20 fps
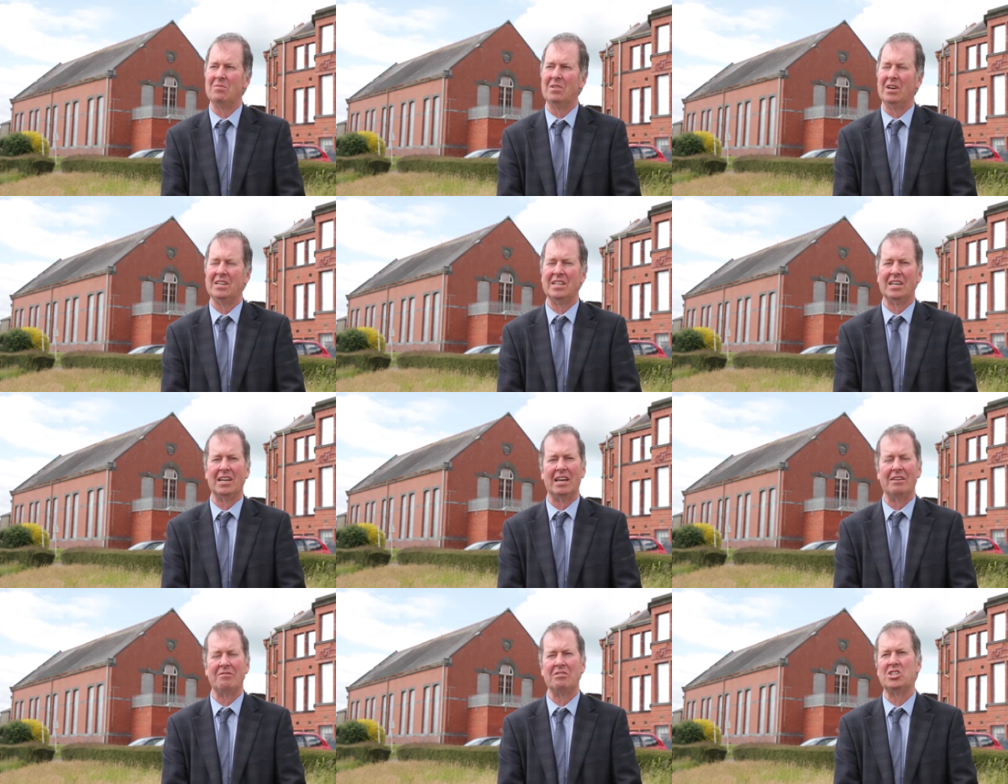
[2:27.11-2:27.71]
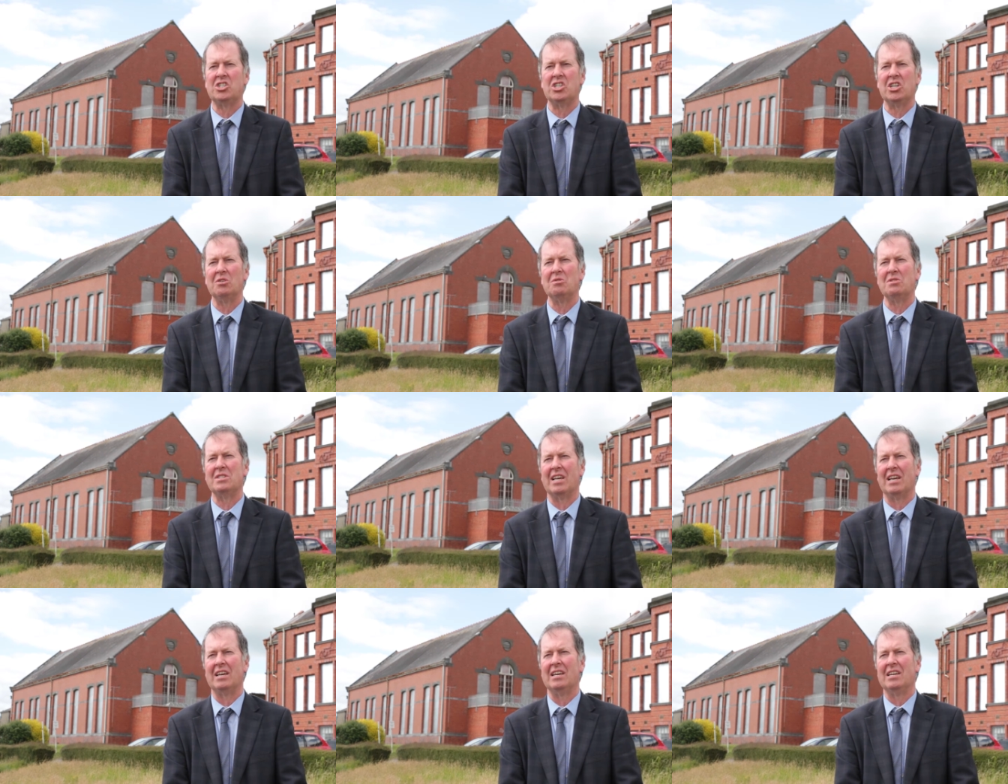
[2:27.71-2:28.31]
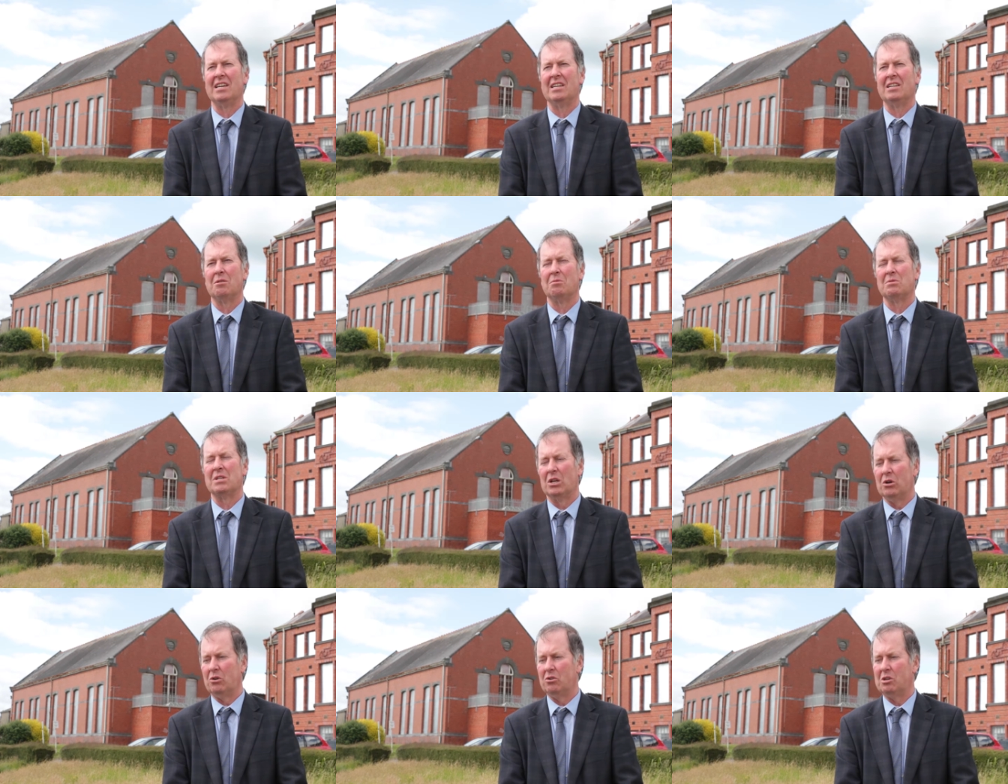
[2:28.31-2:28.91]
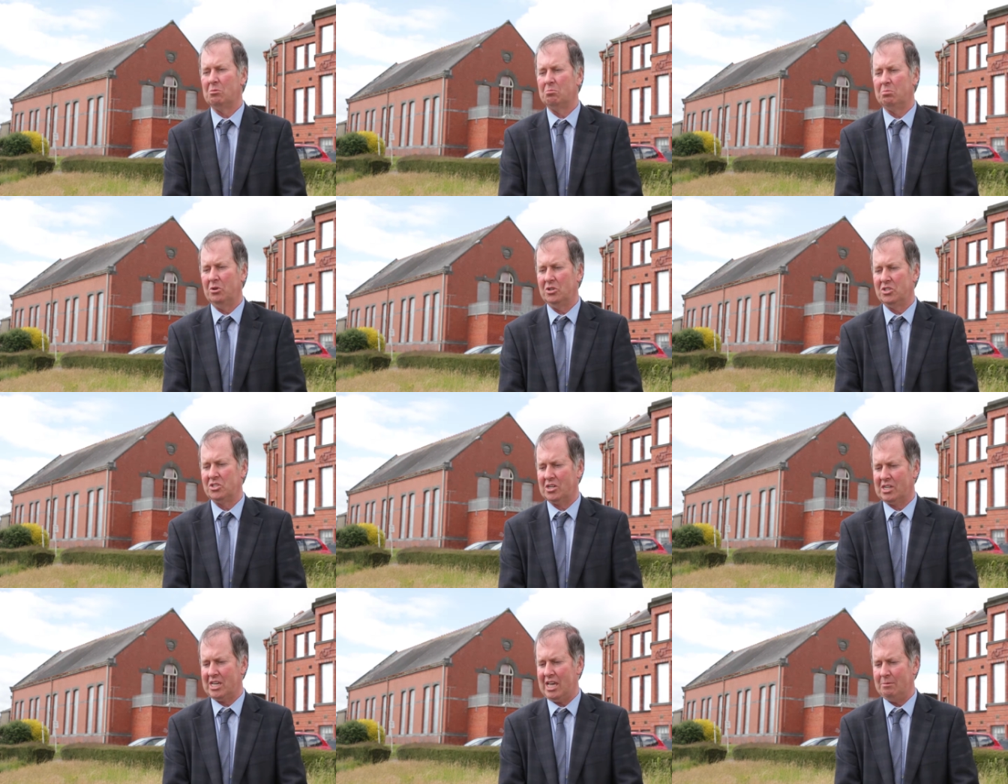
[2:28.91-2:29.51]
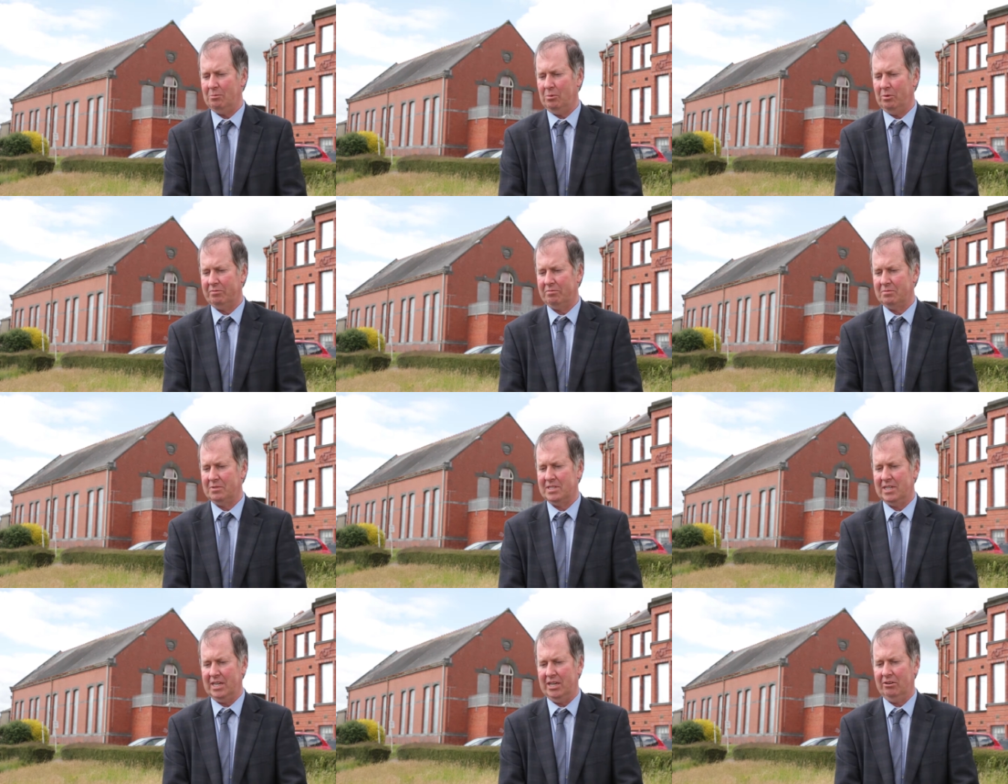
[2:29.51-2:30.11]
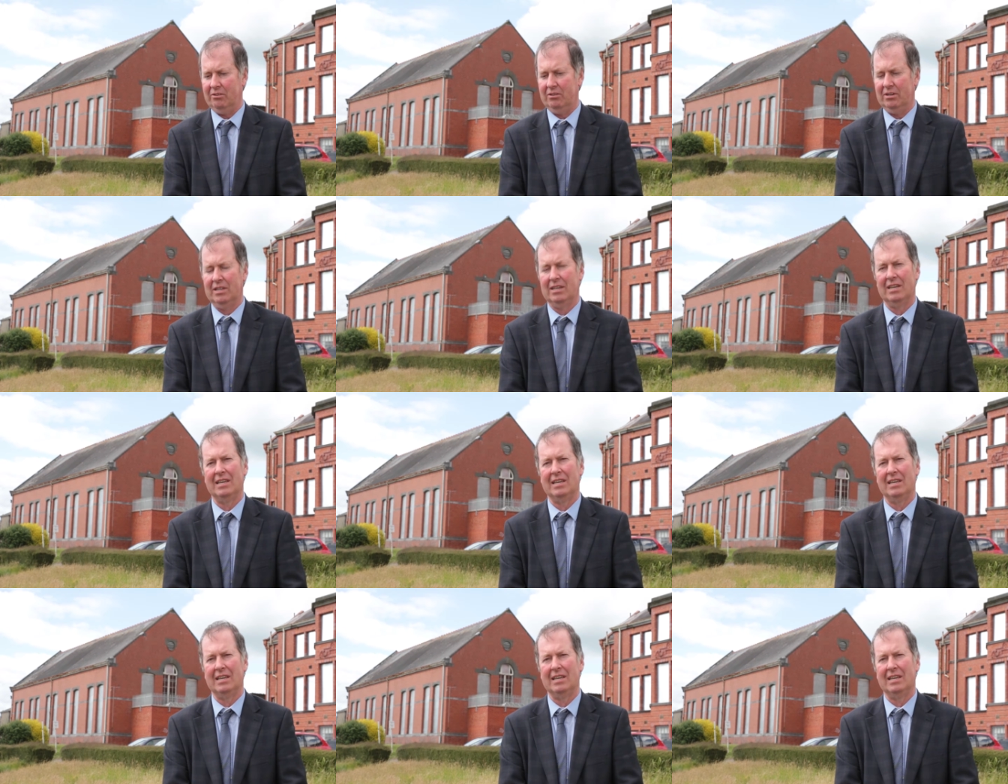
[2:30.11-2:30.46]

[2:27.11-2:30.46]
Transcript: I think every Tuesday there was a local butcher came up from town